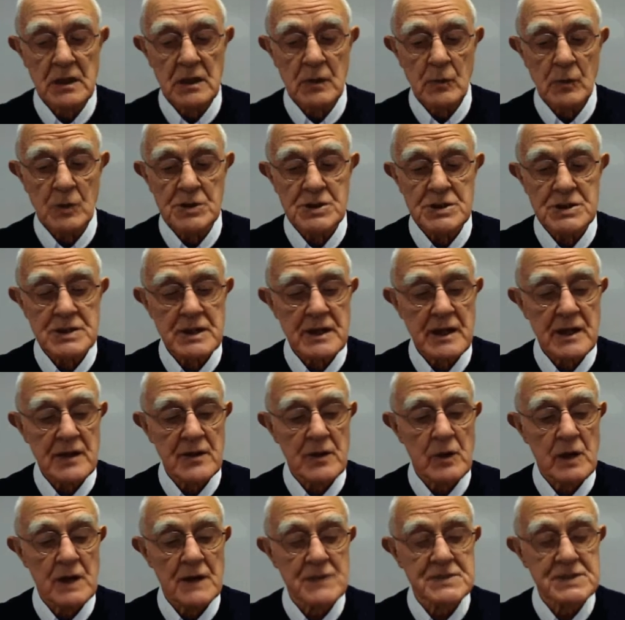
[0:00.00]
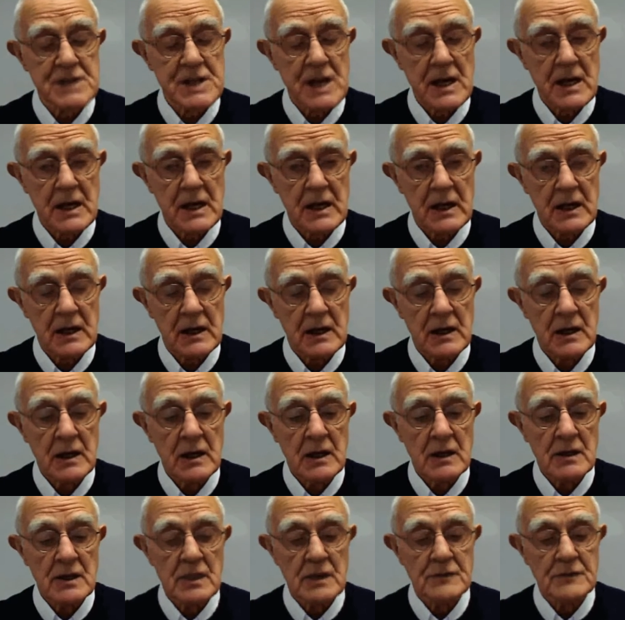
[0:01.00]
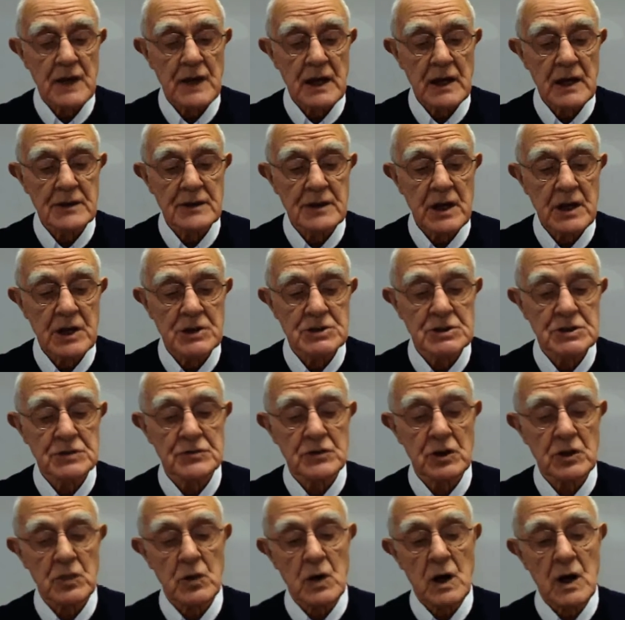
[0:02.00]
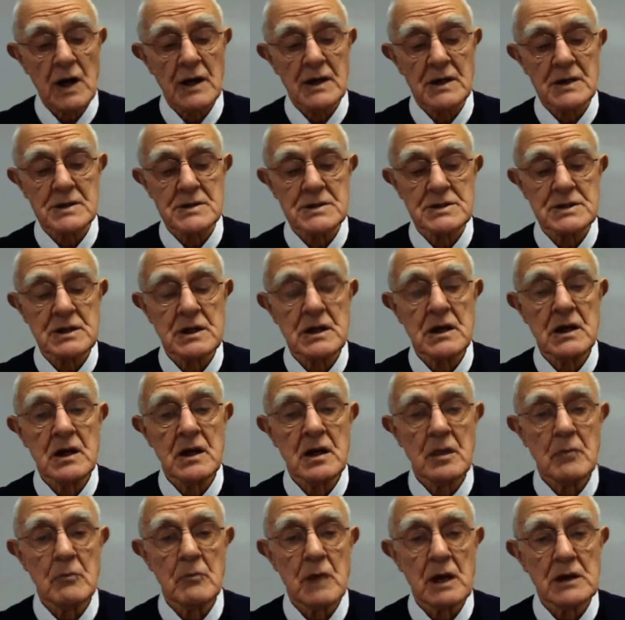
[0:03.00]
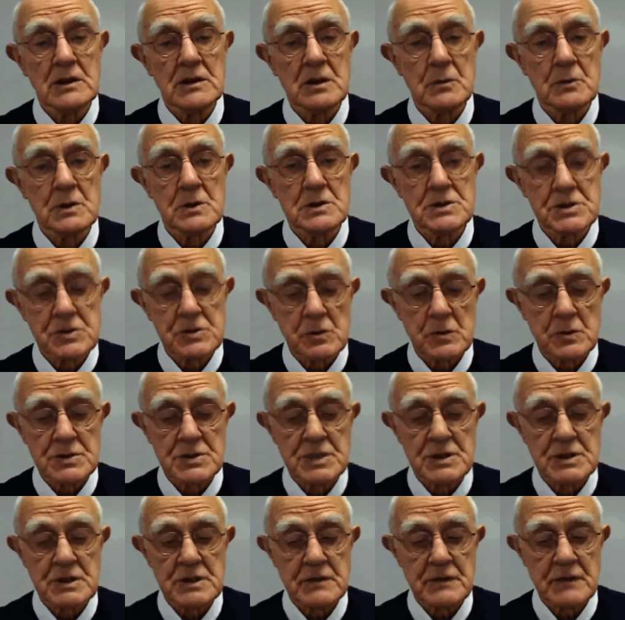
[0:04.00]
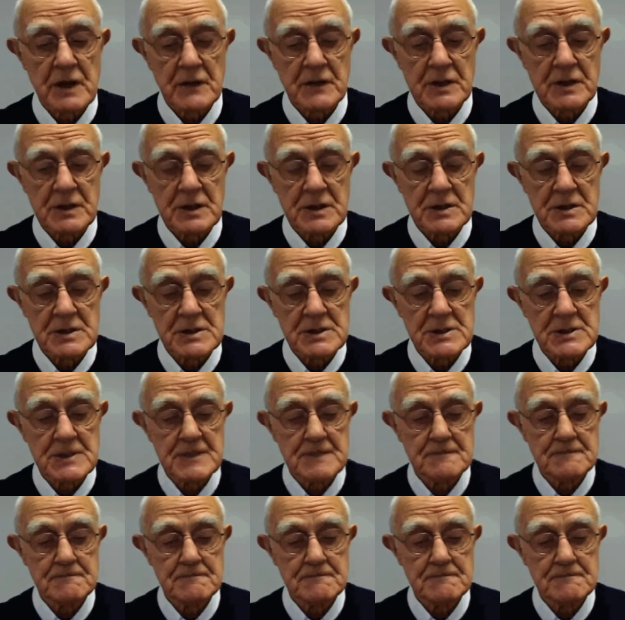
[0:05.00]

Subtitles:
which is another way of saying that validation requires multiple sources of evidence.